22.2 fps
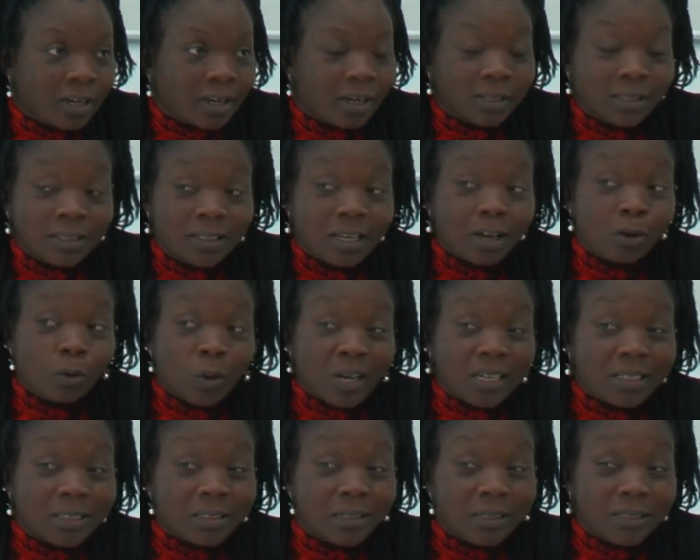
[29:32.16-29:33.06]
and take
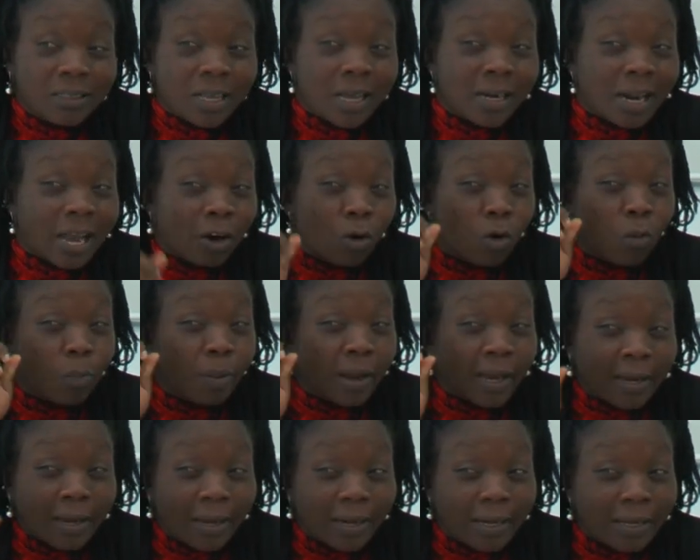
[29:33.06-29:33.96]
questions that I hope
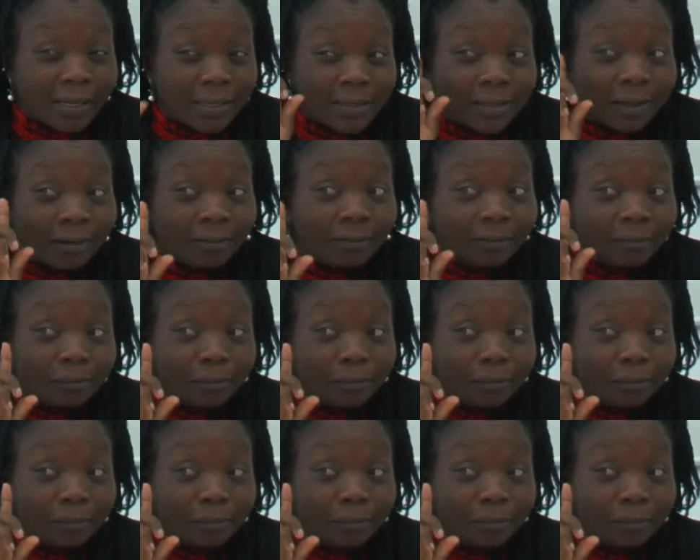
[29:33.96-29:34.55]
I can answer.